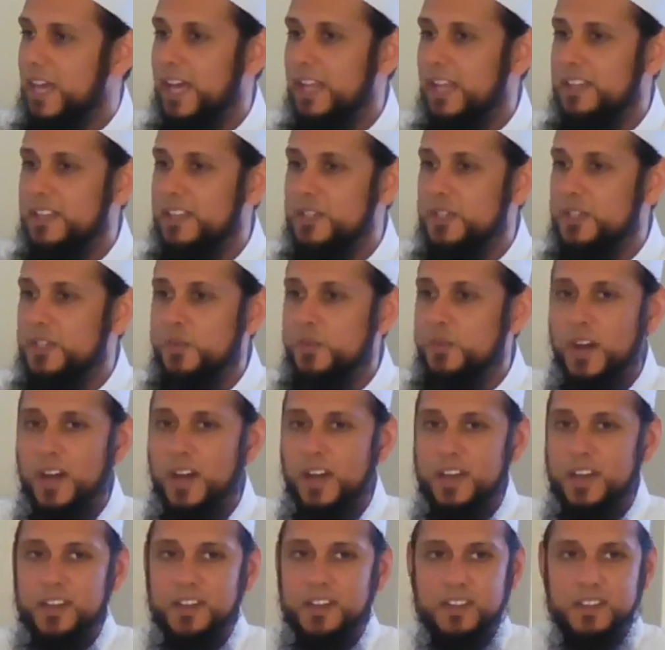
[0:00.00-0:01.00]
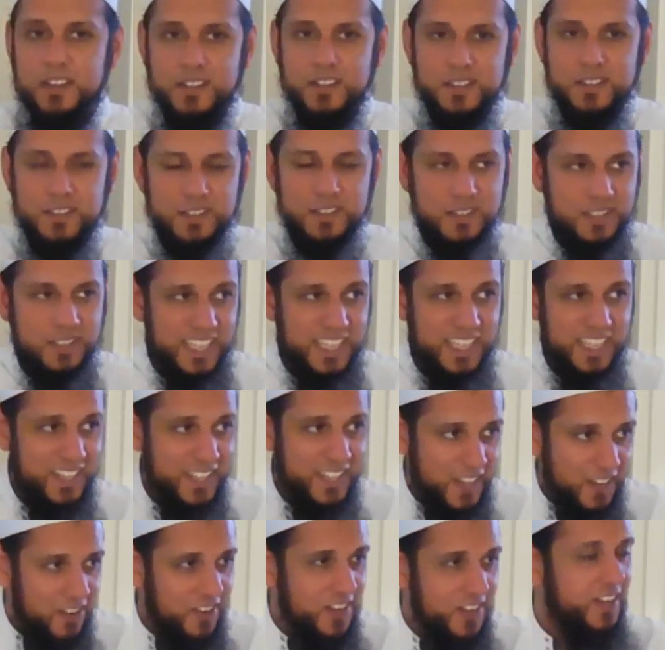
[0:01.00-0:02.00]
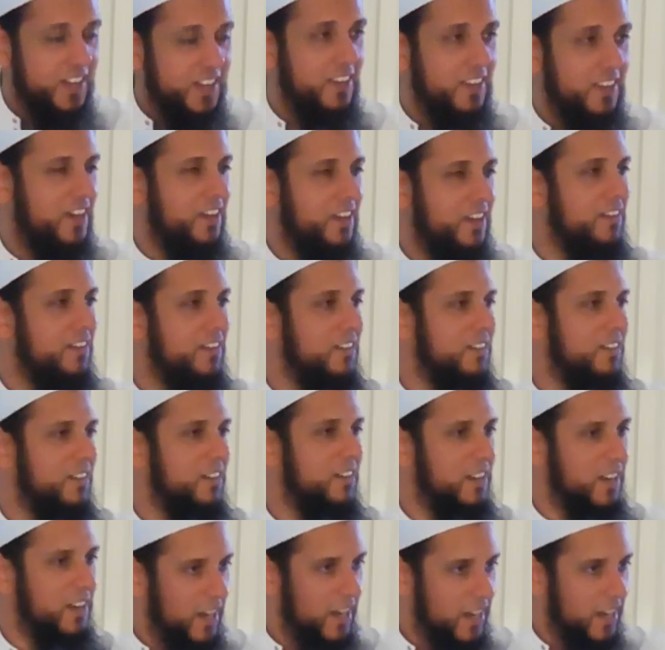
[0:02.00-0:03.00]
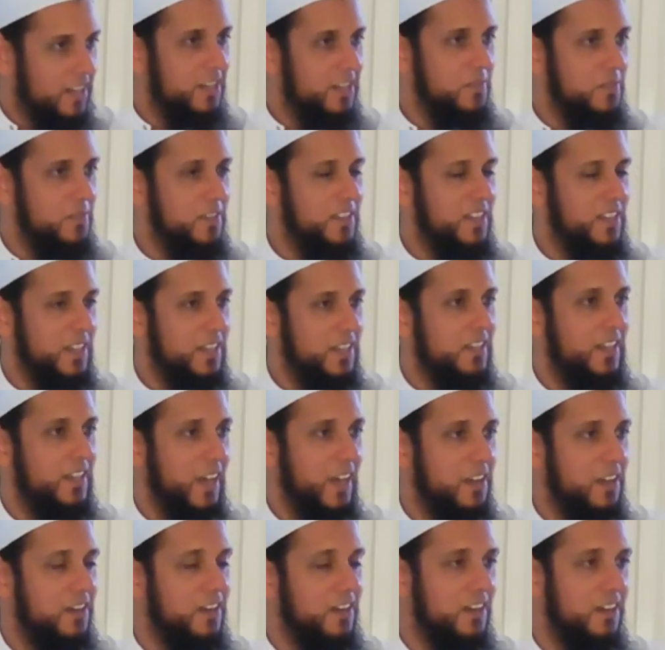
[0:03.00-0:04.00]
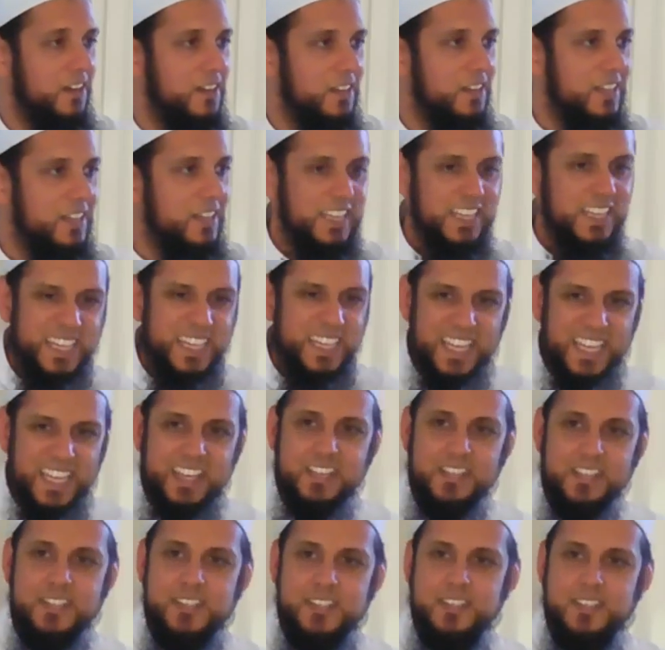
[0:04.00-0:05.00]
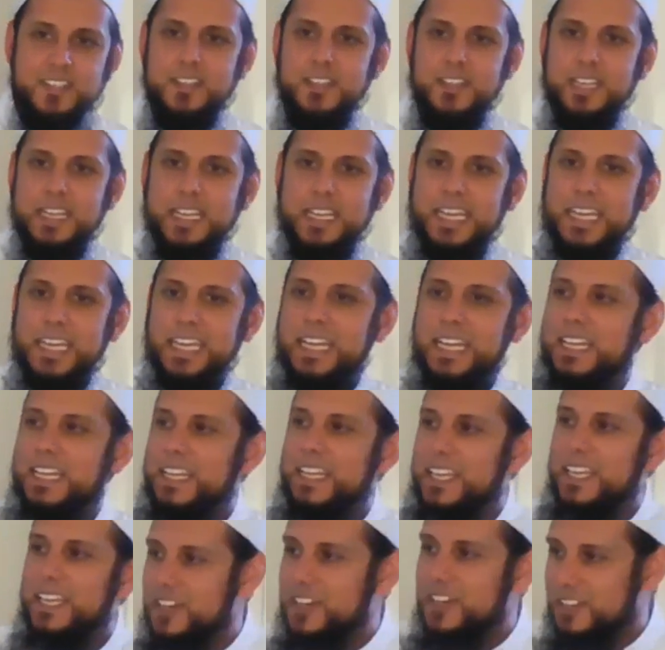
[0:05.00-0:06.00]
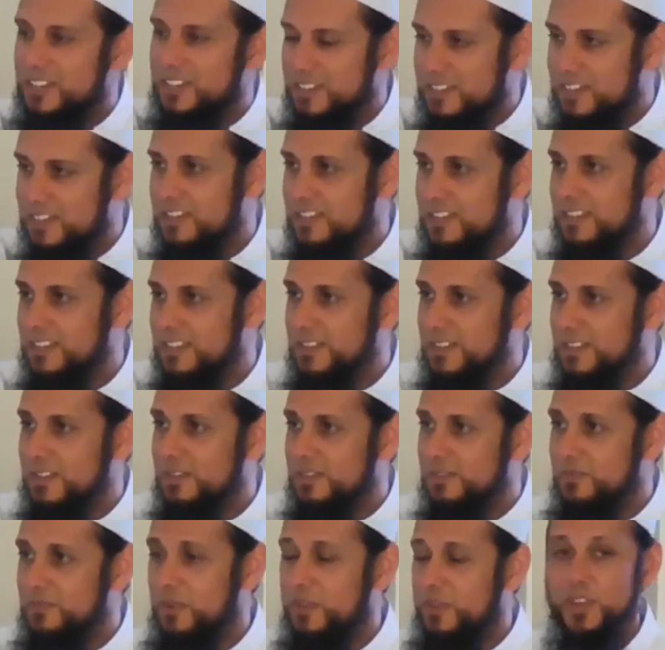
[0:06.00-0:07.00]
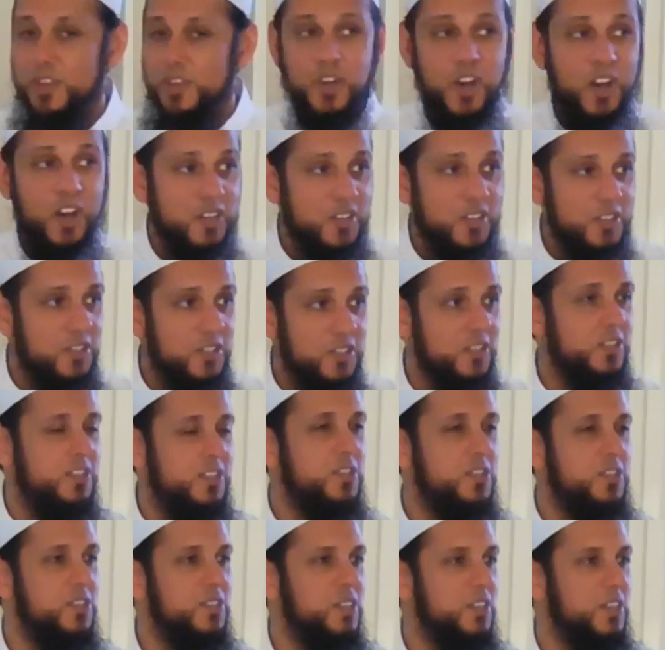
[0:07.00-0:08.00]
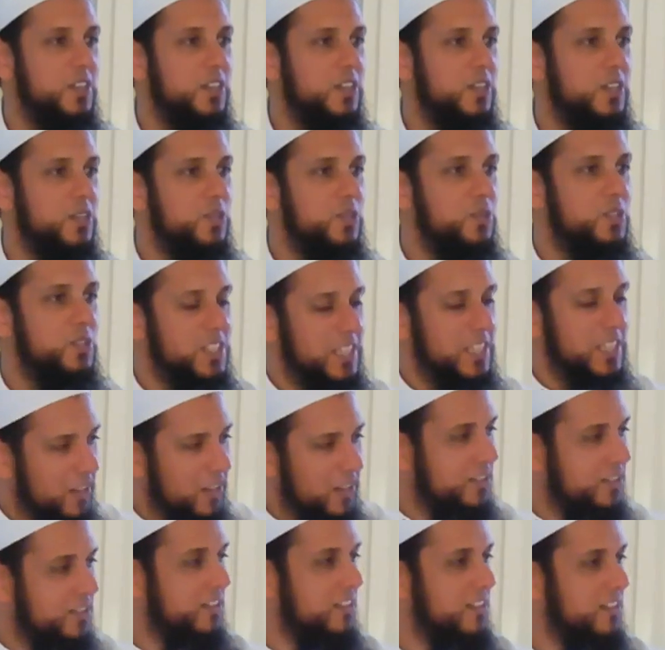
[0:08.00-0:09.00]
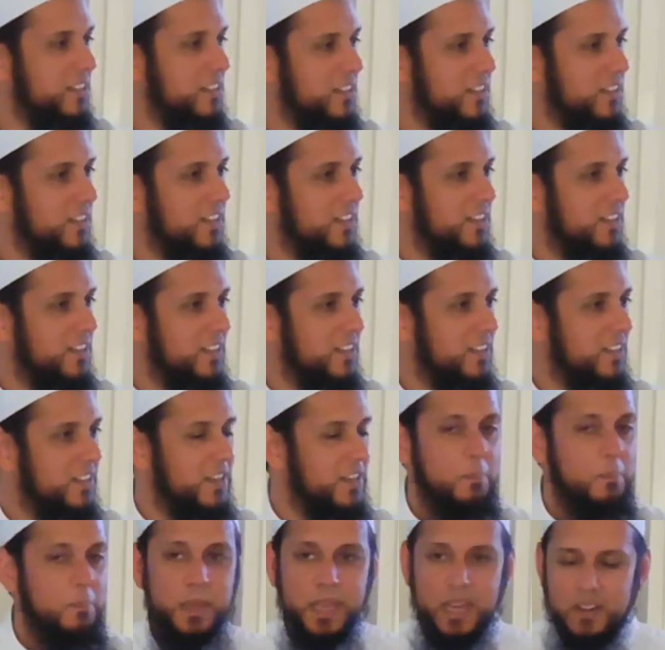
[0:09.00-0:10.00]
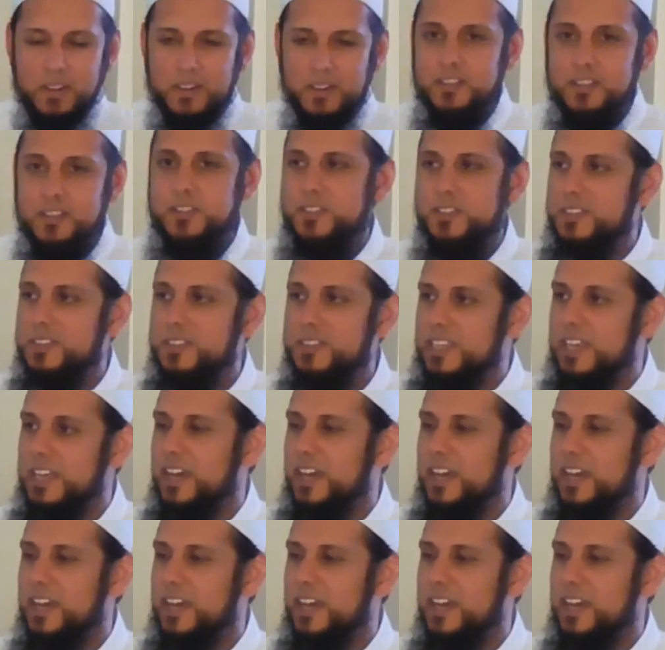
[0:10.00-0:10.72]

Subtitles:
And this is why in the area that I live in Canada, it is illegal for the doctors to tell the parents